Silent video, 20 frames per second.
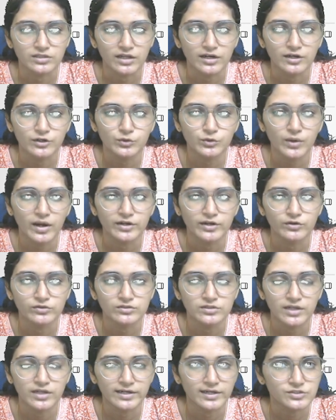There are two
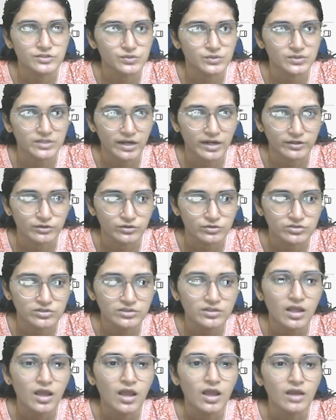hydrogen attached to
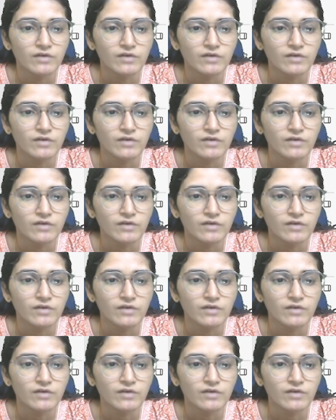nitrogen